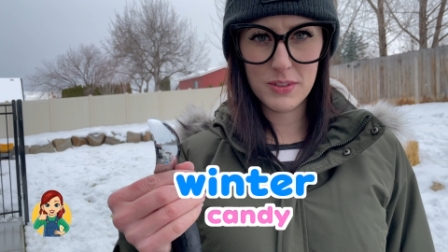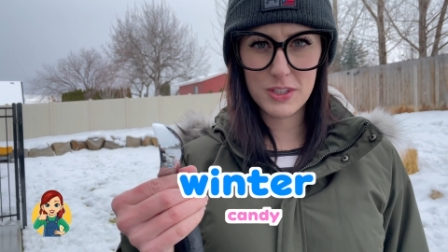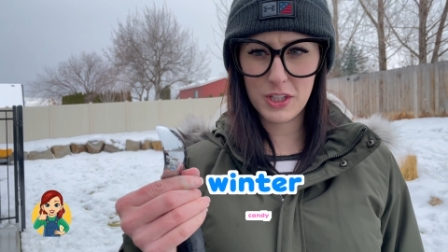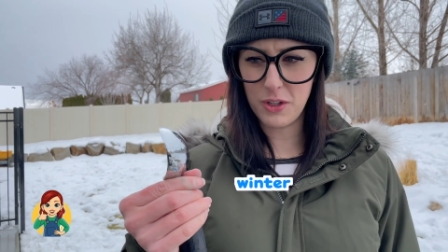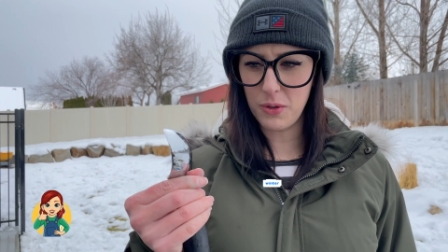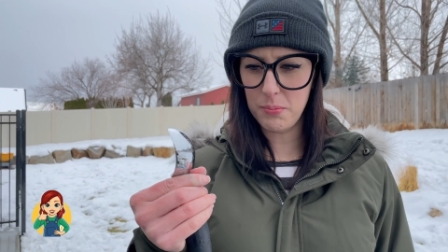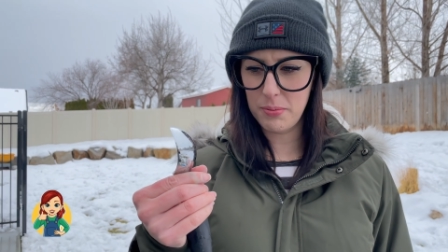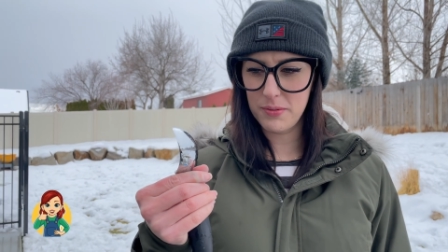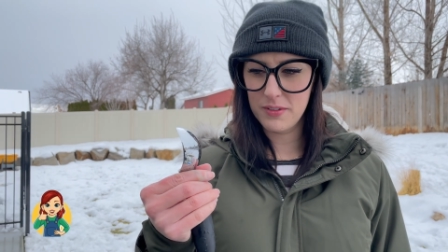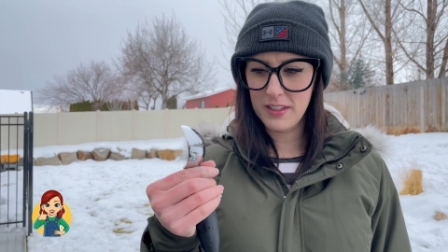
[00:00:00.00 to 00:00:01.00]
scoop?
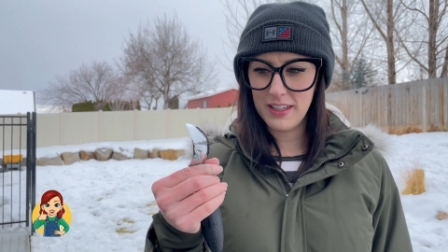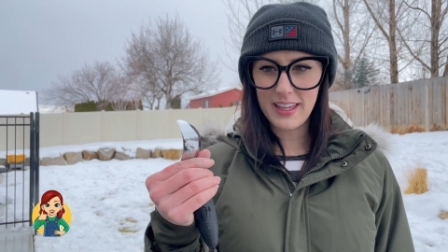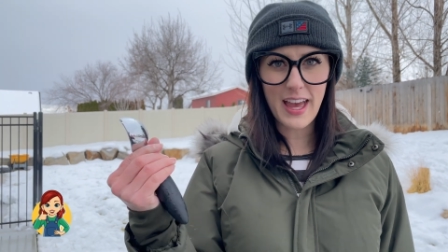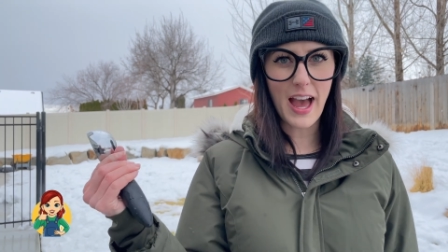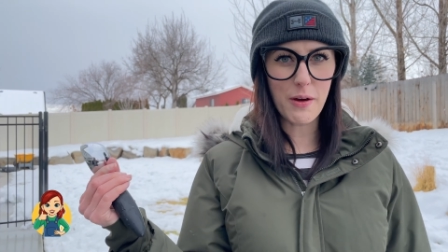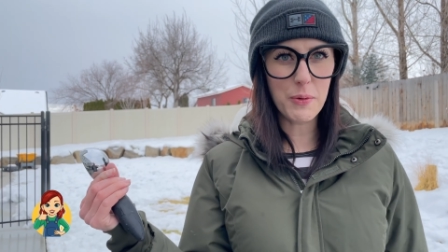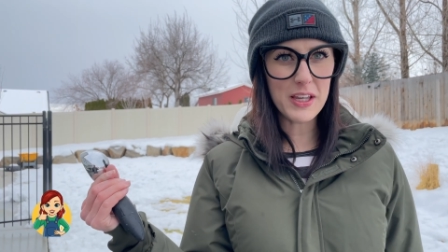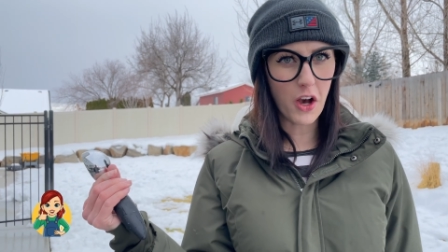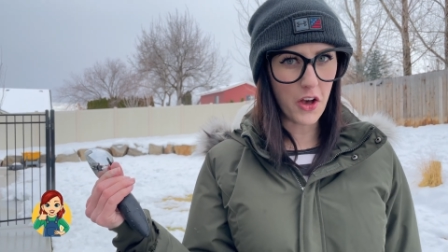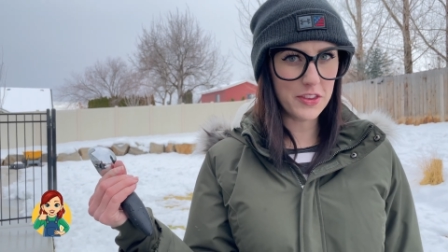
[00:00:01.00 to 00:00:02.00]
No. We
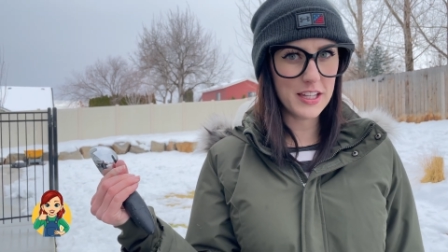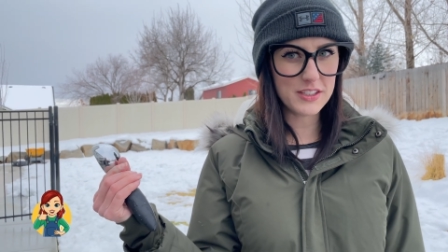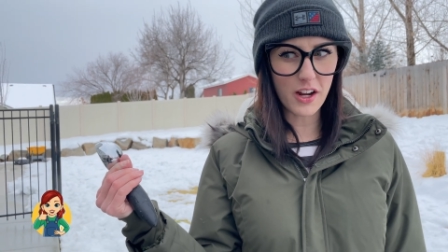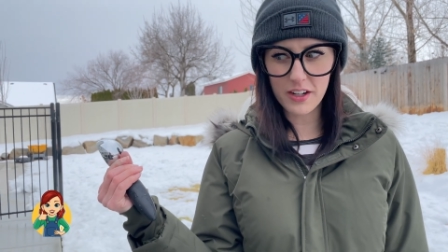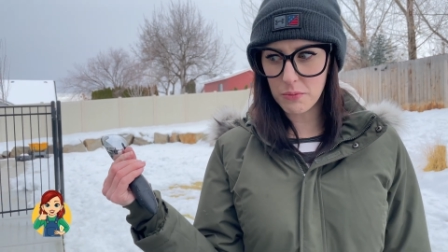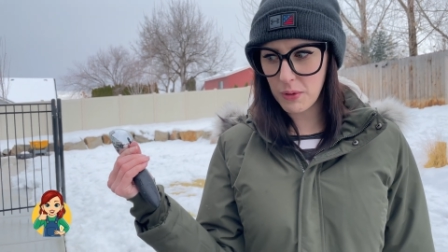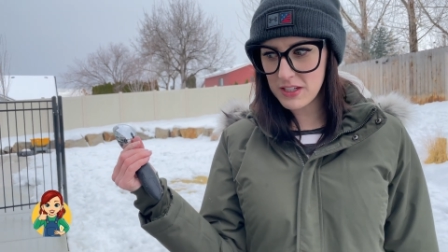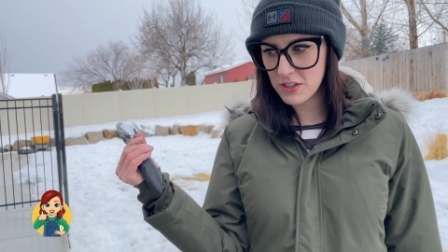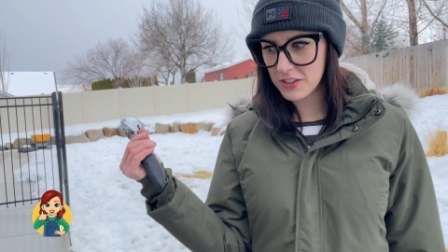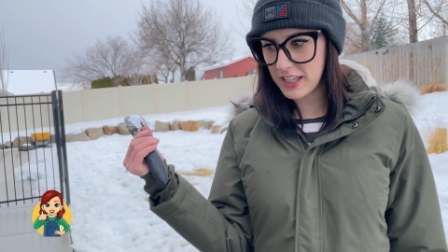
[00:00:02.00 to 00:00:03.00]
call this art
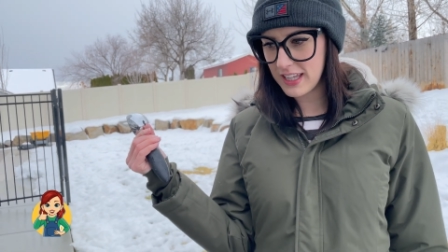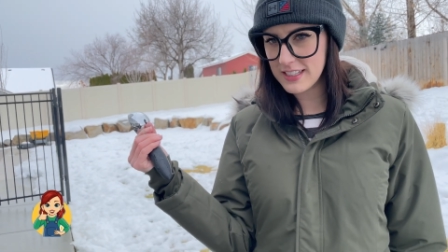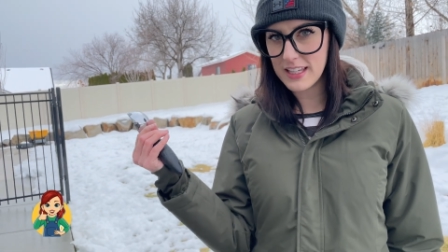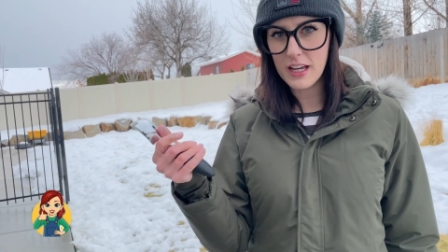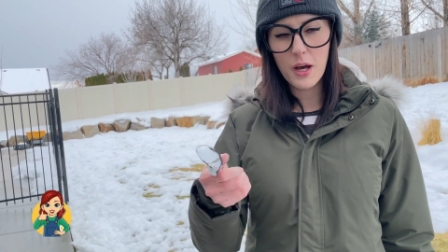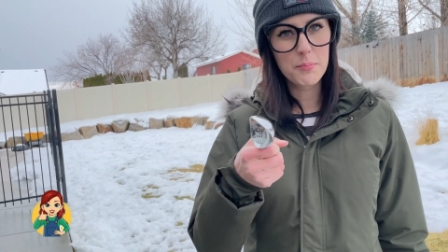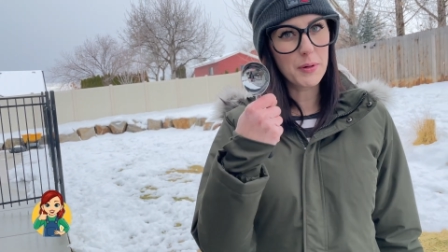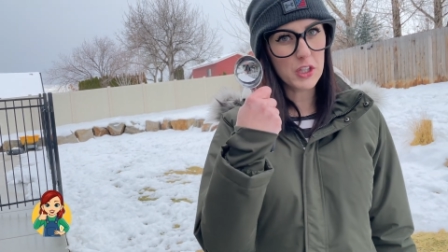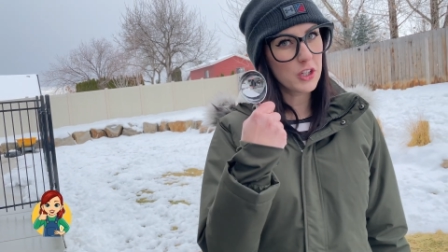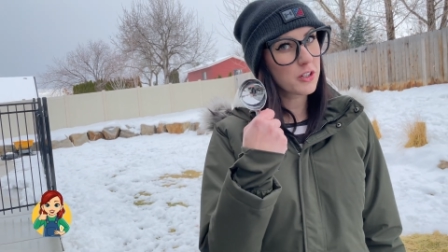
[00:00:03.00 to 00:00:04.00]
Winter Candy,
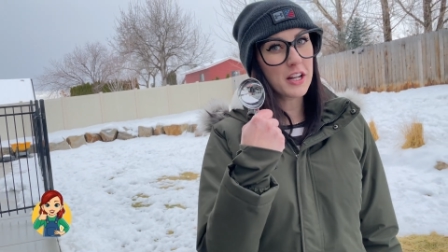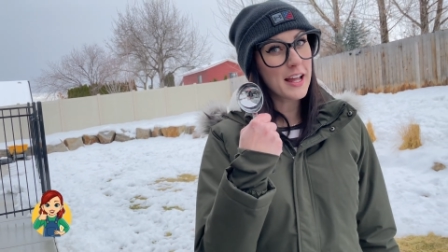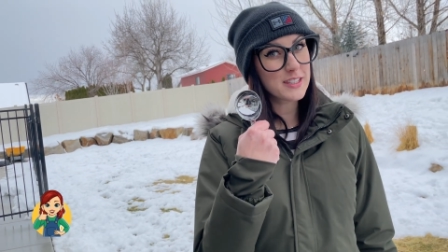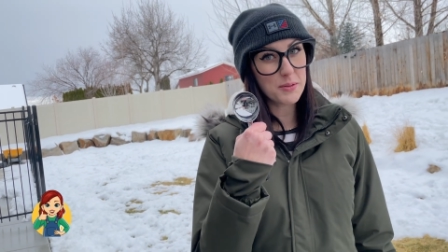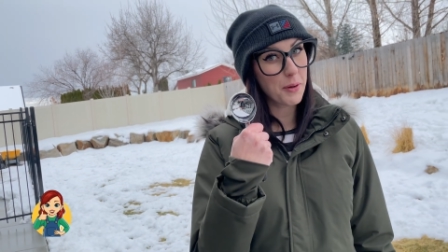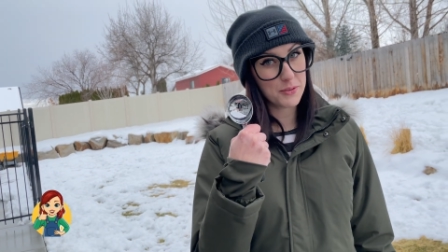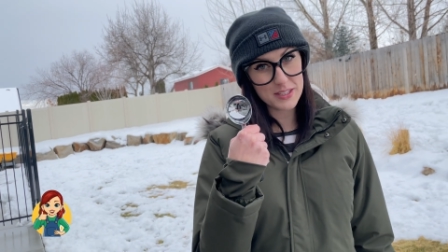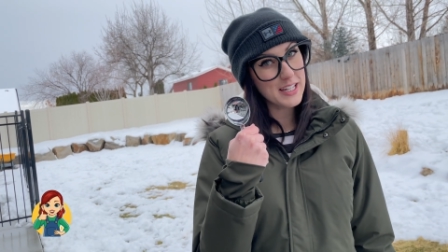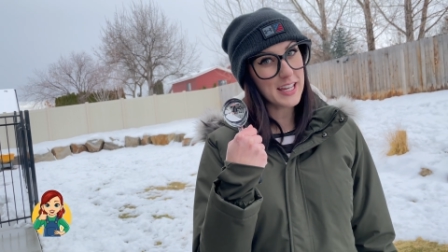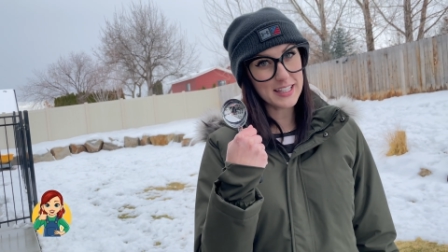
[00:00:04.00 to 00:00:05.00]
but you're not supposed
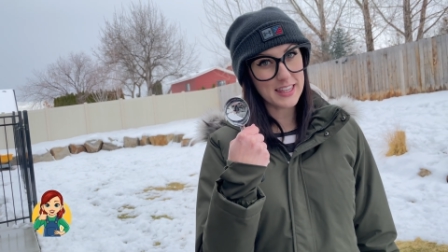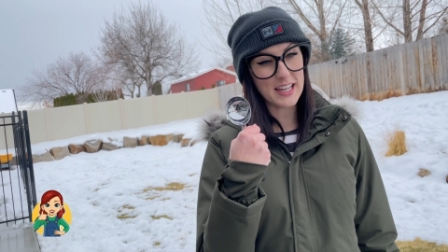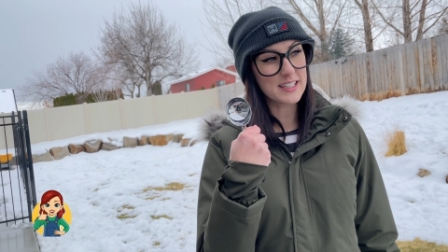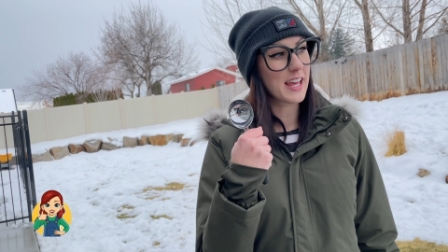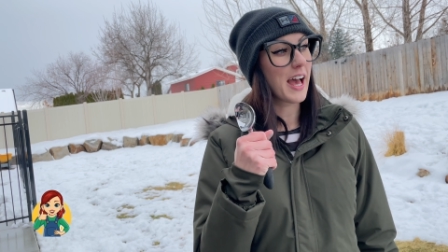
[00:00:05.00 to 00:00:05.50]
to eat this.